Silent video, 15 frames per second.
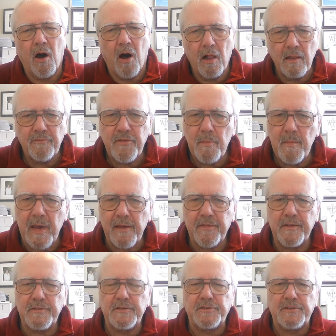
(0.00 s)
All of the
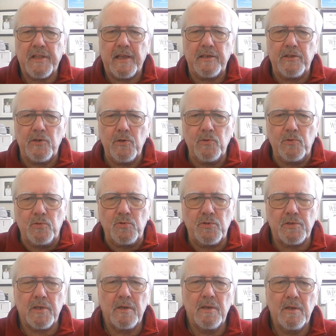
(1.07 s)
methods they
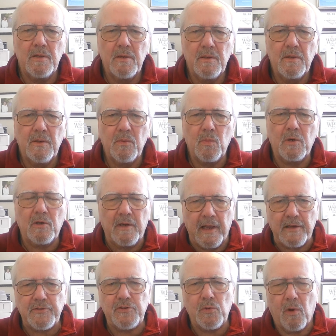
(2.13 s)
use will
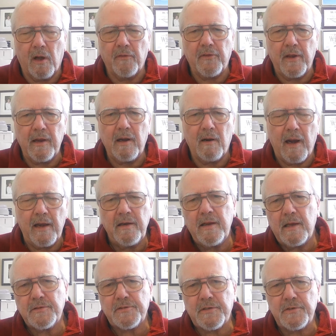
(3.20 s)
get you on the air. And
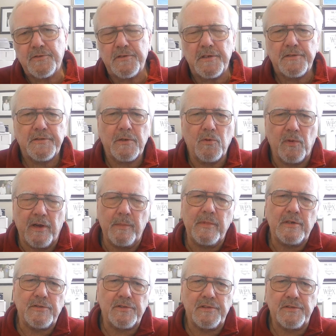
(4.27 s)
yes, there's
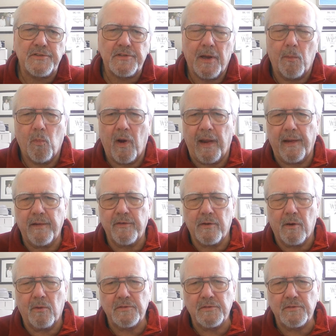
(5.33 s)
disagreements in some way.